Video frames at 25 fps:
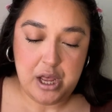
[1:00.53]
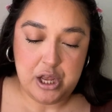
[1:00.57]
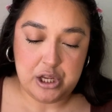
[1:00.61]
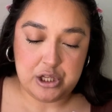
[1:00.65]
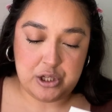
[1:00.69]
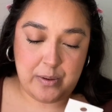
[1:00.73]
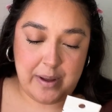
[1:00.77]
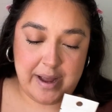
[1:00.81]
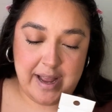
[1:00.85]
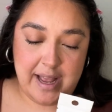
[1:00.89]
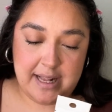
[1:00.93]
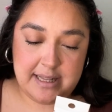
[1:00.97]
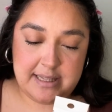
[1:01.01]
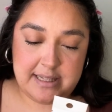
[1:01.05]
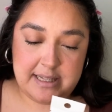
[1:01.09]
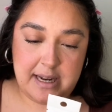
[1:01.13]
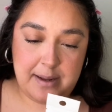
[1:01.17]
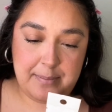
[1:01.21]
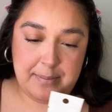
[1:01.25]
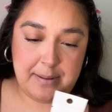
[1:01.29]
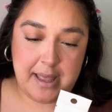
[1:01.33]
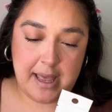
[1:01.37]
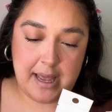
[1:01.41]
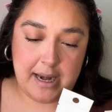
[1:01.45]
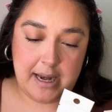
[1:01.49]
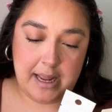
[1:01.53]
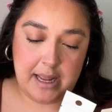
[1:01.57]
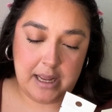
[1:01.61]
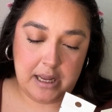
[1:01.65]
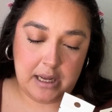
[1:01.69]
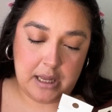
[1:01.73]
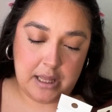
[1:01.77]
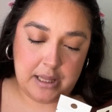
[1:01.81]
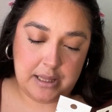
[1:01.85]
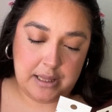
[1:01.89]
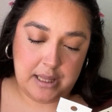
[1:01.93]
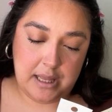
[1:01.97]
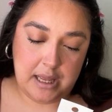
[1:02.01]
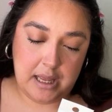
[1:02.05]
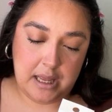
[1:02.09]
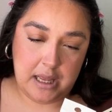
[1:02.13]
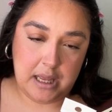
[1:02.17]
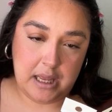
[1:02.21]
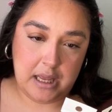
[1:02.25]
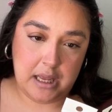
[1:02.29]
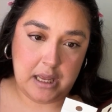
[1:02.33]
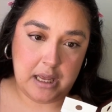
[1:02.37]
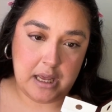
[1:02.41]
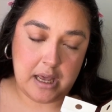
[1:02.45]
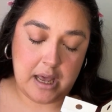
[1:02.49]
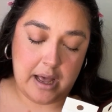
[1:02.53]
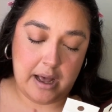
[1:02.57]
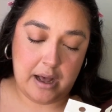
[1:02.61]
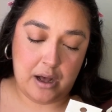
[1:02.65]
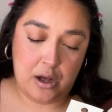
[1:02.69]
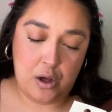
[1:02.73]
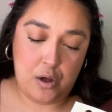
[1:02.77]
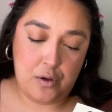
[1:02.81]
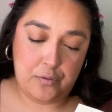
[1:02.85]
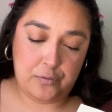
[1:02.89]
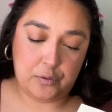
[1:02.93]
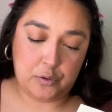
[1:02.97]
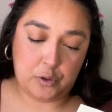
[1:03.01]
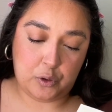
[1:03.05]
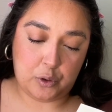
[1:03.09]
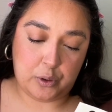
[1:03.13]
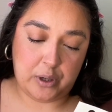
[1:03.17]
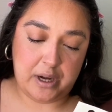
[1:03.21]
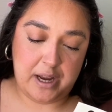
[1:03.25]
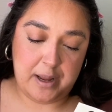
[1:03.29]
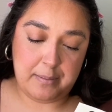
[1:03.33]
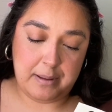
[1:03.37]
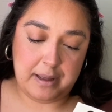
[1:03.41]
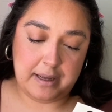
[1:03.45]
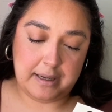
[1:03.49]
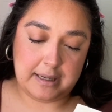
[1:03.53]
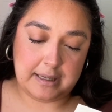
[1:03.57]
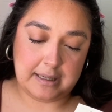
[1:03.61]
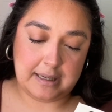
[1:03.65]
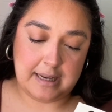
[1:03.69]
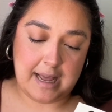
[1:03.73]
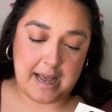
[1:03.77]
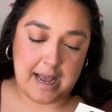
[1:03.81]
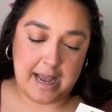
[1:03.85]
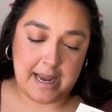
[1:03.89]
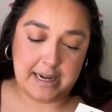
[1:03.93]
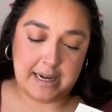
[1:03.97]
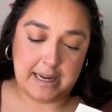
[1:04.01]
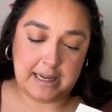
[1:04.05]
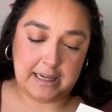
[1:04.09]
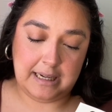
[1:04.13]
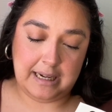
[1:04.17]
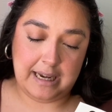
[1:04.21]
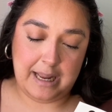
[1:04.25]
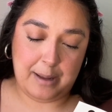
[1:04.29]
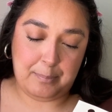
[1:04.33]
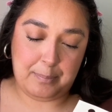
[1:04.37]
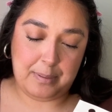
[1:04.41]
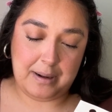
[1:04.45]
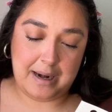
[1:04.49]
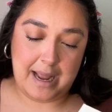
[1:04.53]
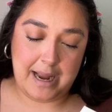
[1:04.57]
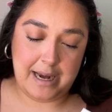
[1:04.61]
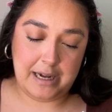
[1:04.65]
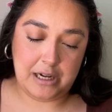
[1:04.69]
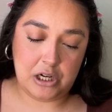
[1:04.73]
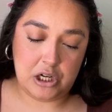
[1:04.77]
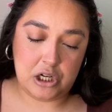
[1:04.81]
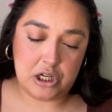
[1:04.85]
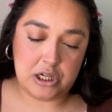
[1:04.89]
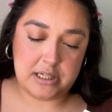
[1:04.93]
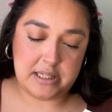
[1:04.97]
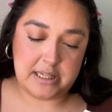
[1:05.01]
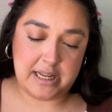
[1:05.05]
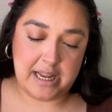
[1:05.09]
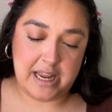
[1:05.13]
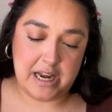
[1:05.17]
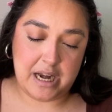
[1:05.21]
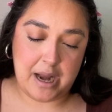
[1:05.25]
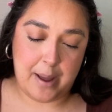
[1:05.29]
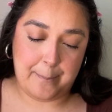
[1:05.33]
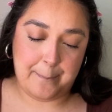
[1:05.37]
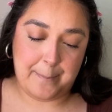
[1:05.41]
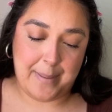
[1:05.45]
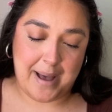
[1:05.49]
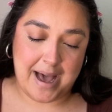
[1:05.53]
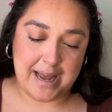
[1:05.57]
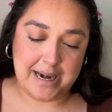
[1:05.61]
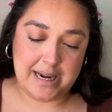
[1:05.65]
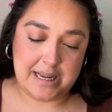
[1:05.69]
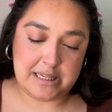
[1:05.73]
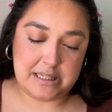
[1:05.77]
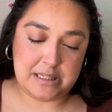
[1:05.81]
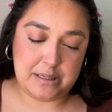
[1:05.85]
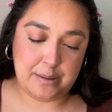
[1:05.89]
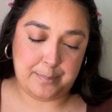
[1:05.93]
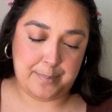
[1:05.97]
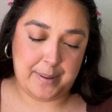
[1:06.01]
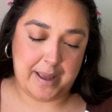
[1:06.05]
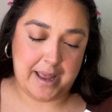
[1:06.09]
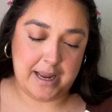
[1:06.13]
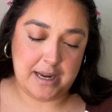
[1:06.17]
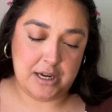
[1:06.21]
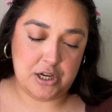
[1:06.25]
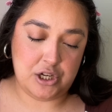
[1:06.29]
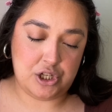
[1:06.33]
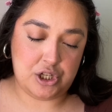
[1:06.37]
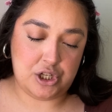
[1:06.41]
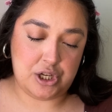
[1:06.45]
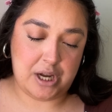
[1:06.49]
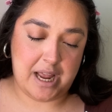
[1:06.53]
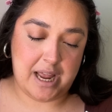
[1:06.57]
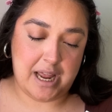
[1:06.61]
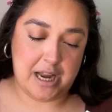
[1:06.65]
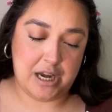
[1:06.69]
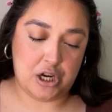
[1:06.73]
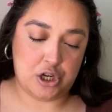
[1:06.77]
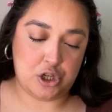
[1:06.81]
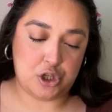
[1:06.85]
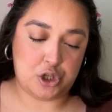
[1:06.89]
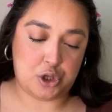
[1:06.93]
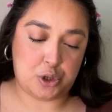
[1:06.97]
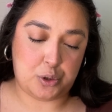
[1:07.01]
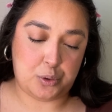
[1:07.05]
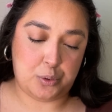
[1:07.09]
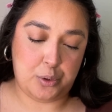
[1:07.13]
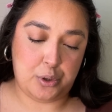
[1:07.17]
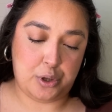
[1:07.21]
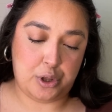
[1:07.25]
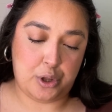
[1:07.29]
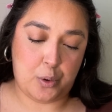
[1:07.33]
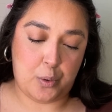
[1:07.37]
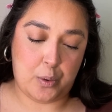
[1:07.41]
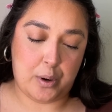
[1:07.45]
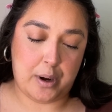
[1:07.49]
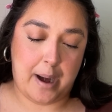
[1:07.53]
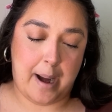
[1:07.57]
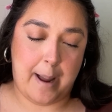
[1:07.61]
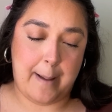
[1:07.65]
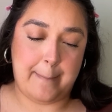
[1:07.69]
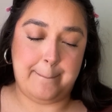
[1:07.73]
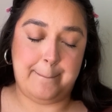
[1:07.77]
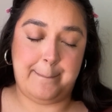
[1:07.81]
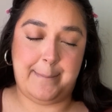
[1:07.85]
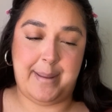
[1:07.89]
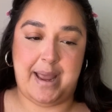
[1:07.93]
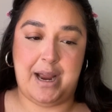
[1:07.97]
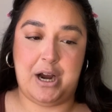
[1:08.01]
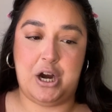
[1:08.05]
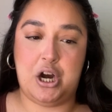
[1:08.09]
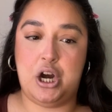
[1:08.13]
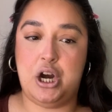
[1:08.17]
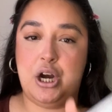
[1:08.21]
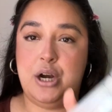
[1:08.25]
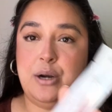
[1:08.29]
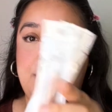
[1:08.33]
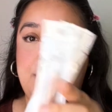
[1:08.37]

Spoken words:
So I ended up getting the E.L.F. Cream Glide Lip Liners in Baddest Beige and Truth or Bare.